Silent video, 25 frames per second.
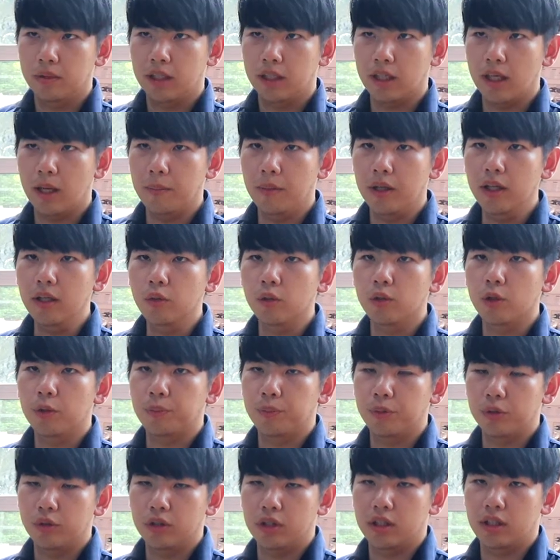cable will
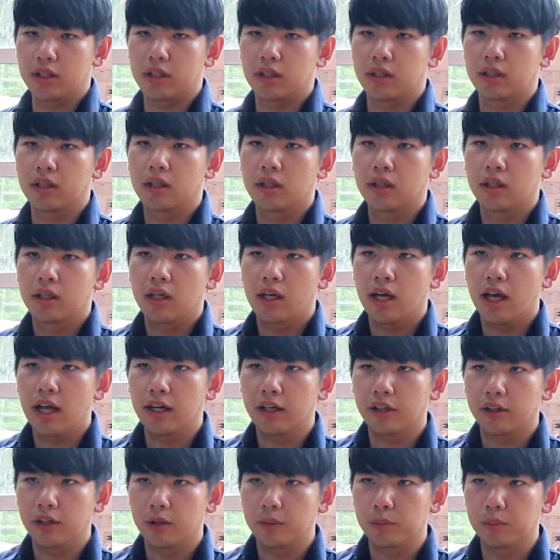pull the
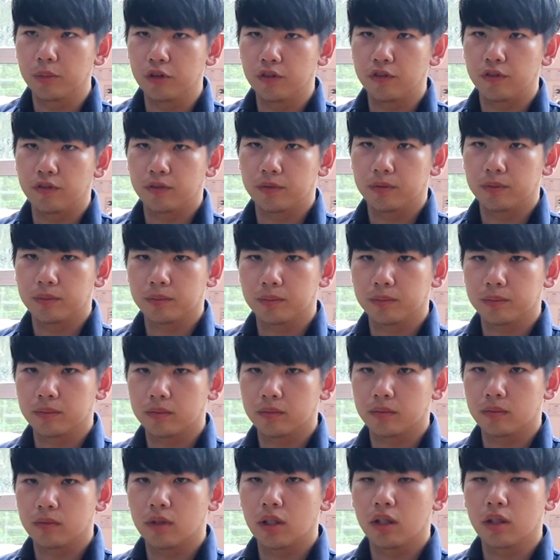aileron move
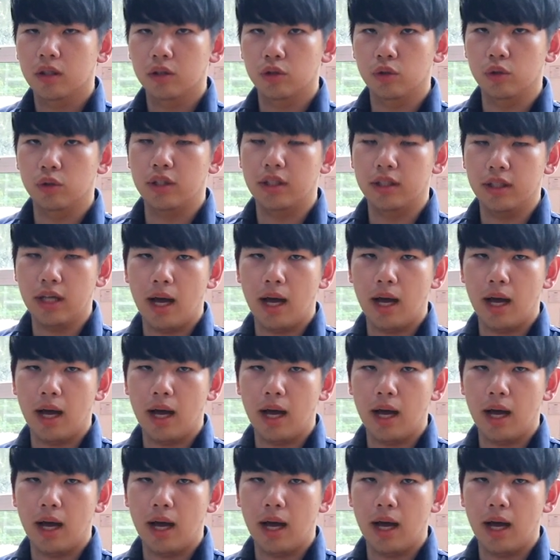to the